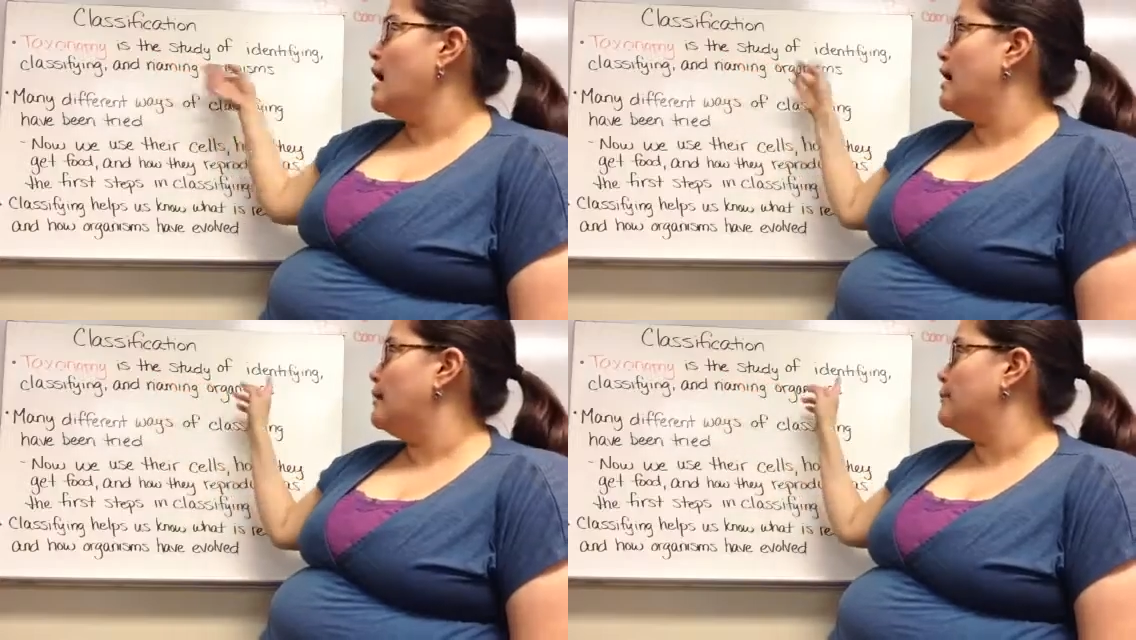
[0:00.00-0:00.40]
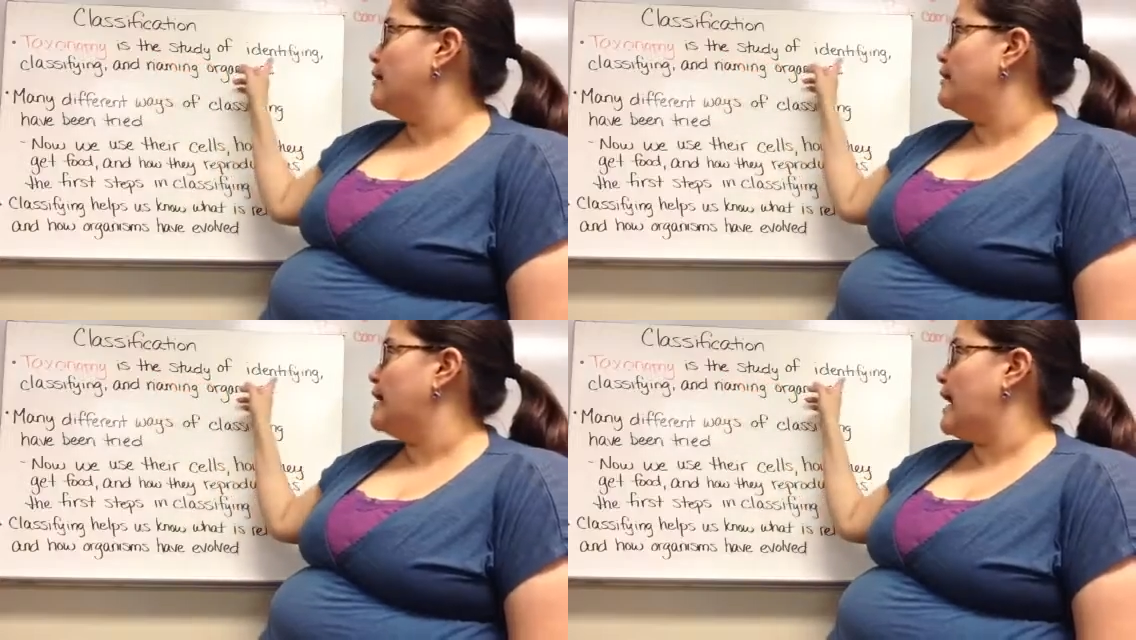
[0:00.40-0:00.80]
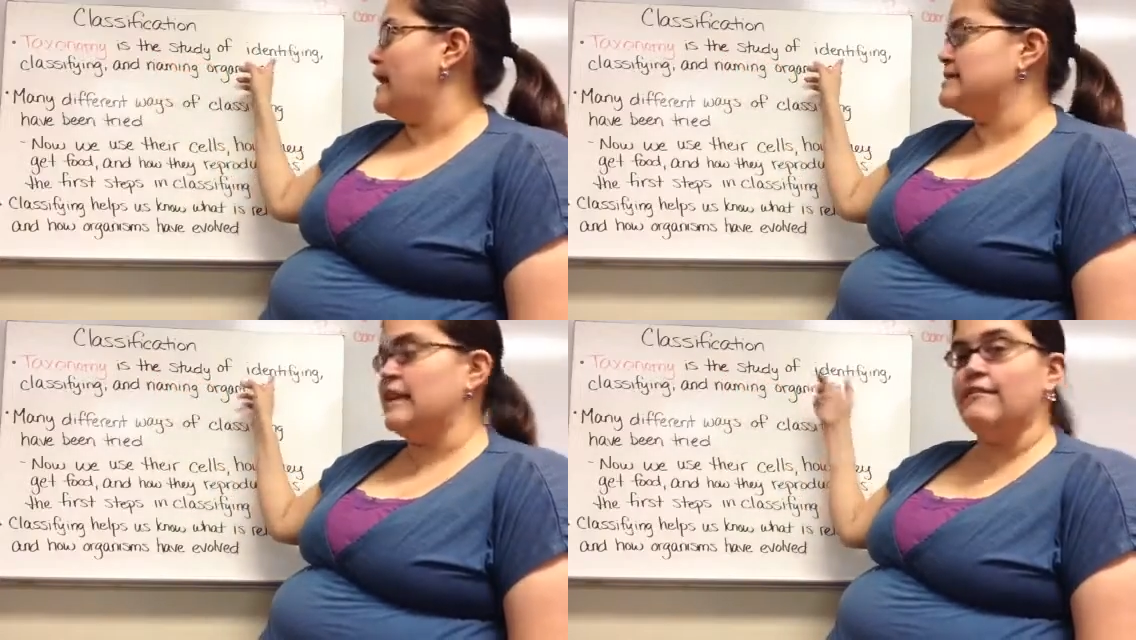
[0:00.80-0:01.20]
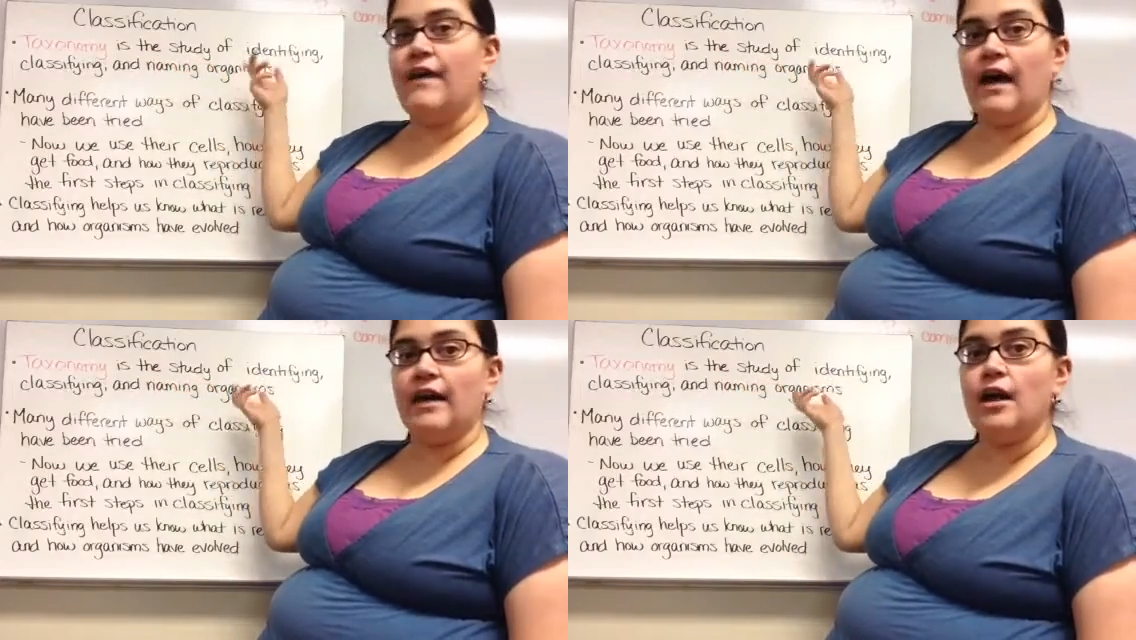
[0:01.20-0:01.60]
Um, they
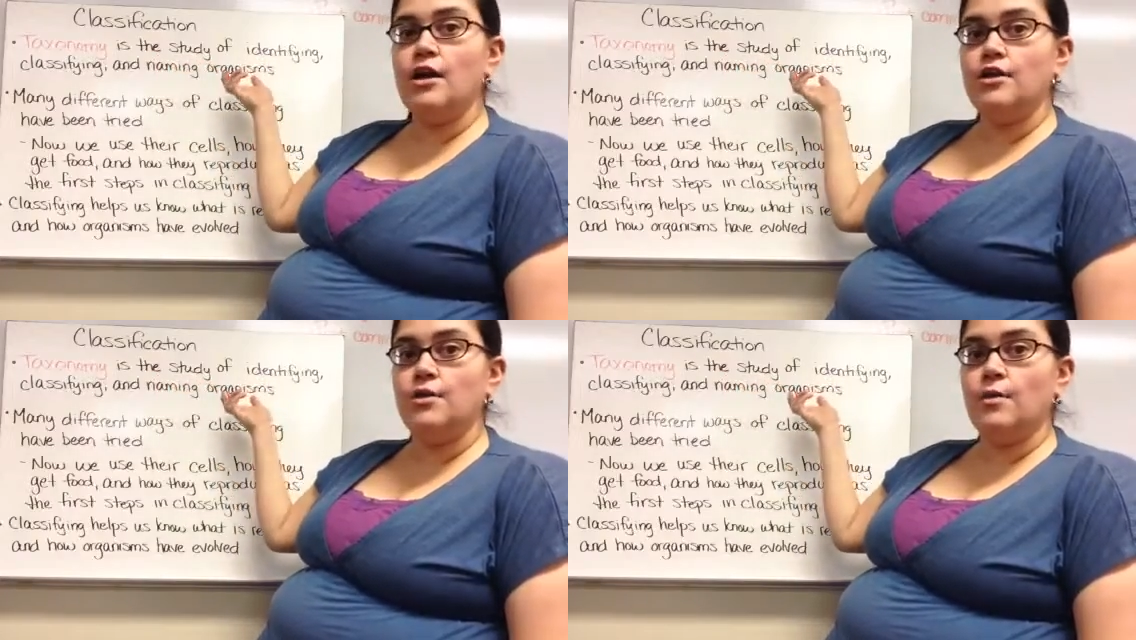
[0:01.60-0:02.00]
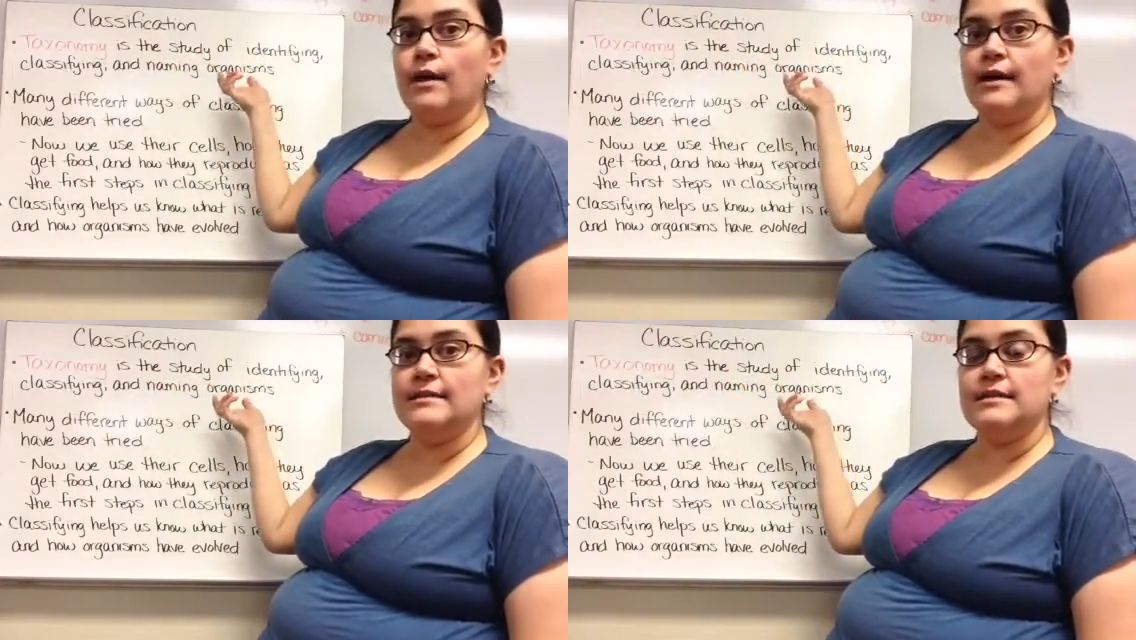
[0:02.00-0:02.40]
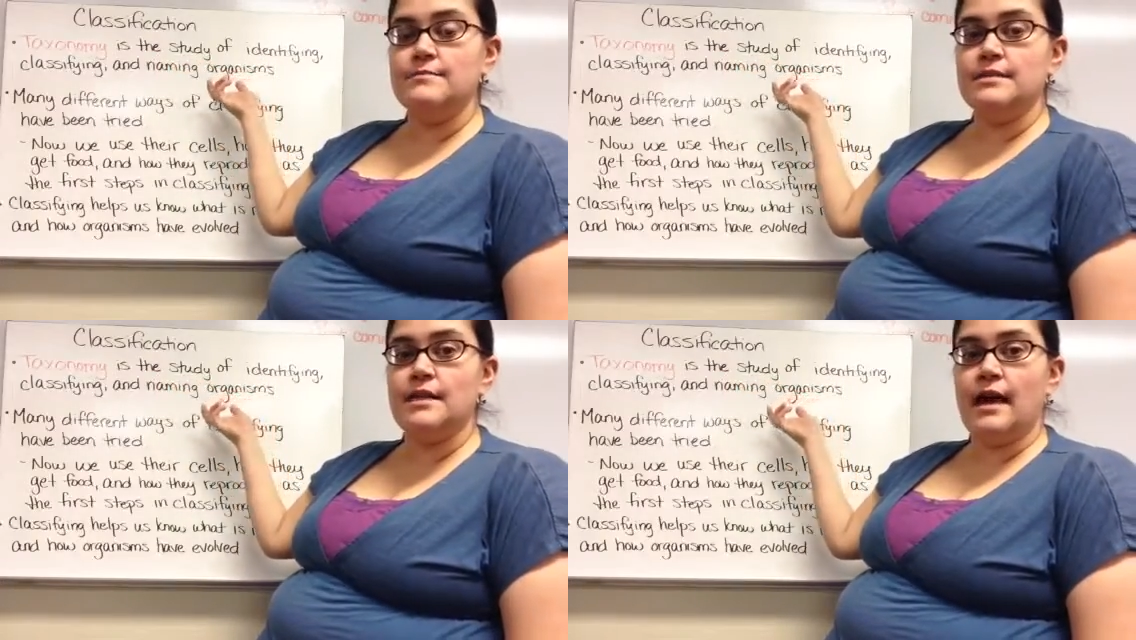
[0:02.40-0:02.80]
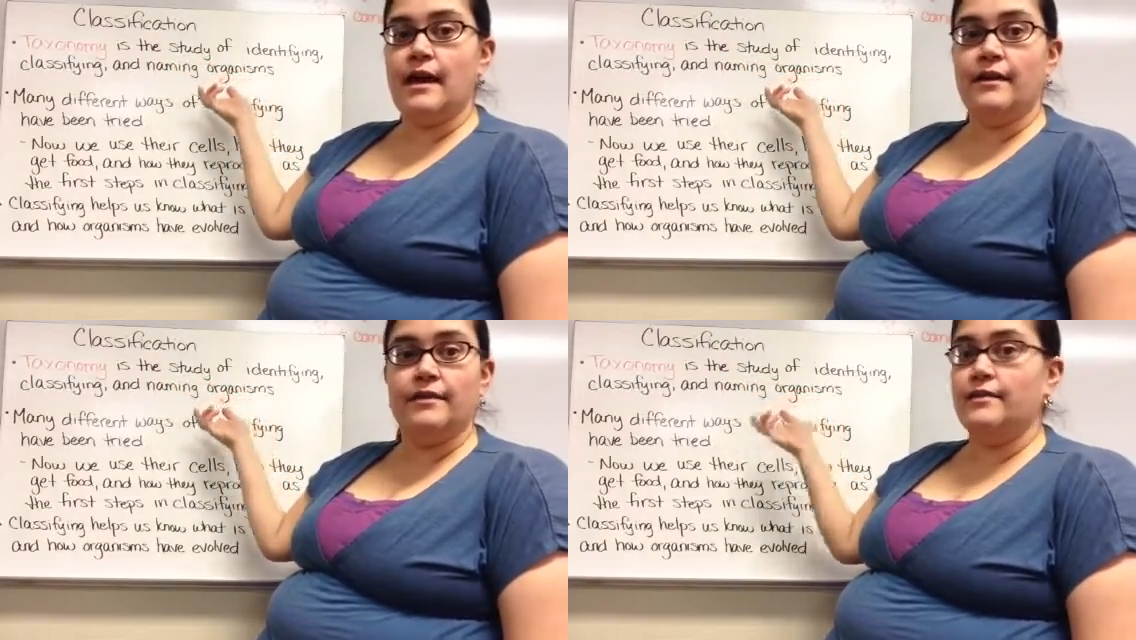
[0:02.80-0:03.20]
identify new organisms.
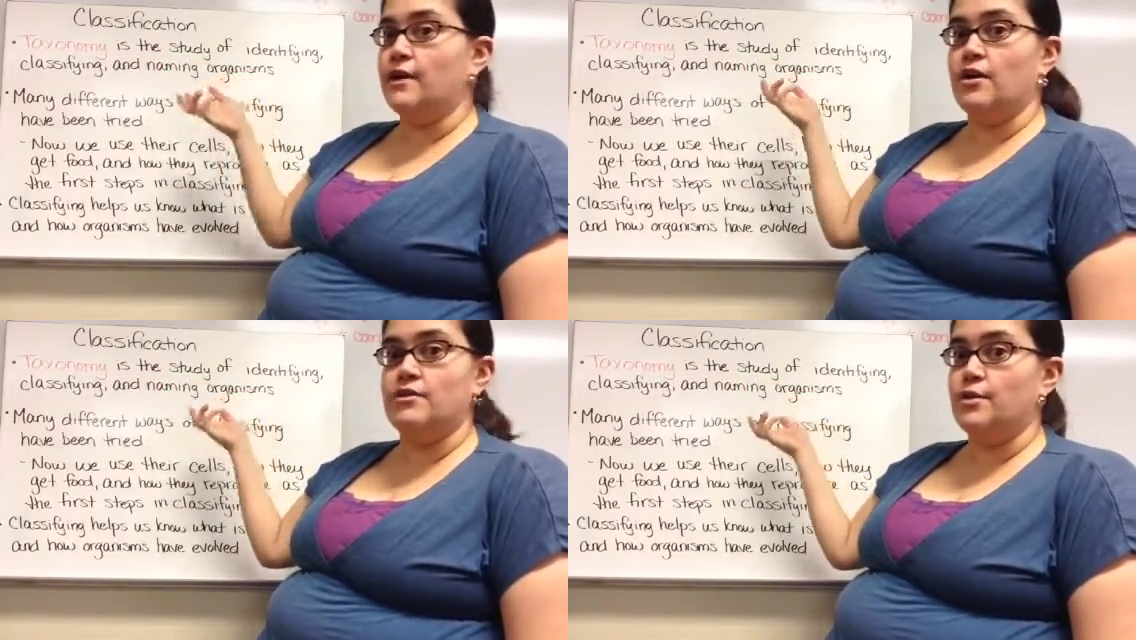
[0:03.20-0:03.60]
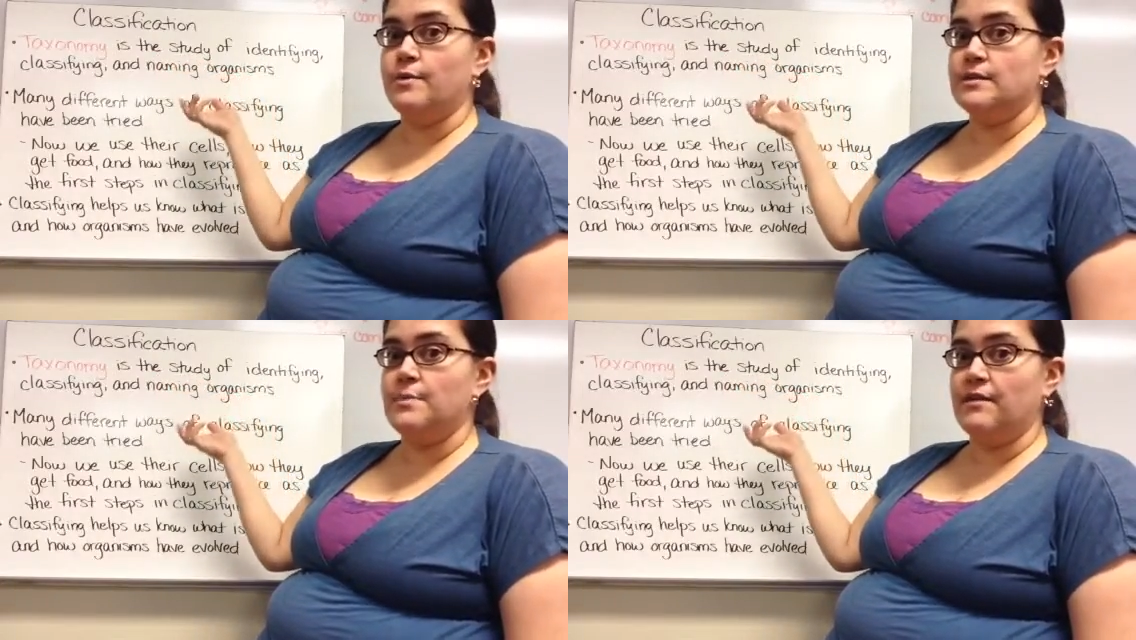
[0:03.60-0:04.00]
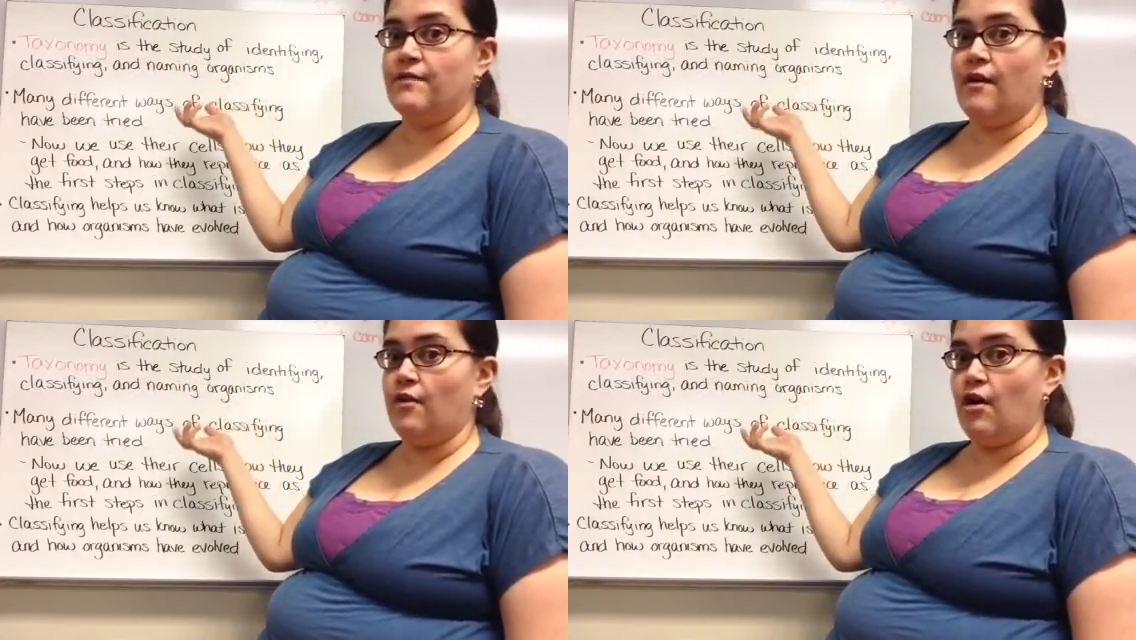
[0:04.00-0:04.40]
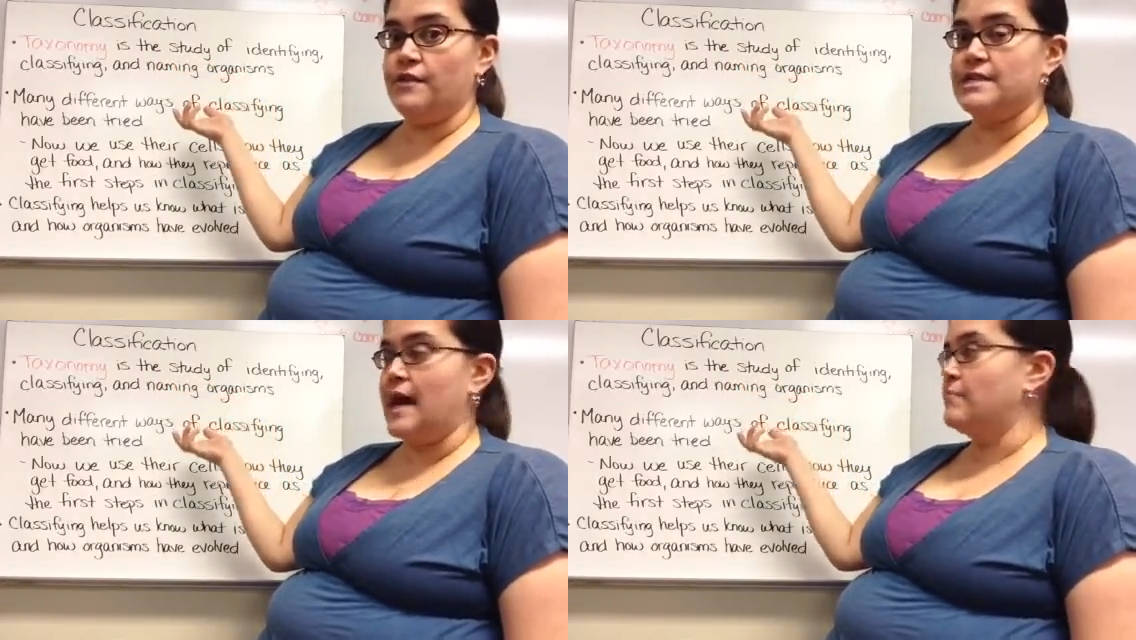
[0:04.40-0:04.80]
Uh, there are new ones being found all
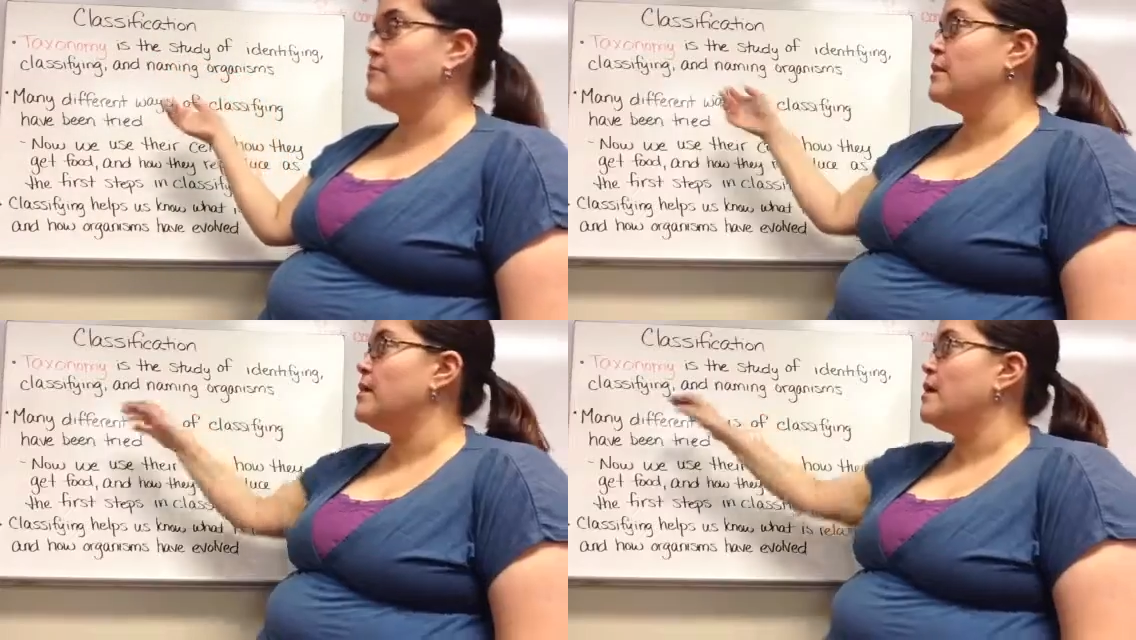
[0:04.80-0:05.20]
the time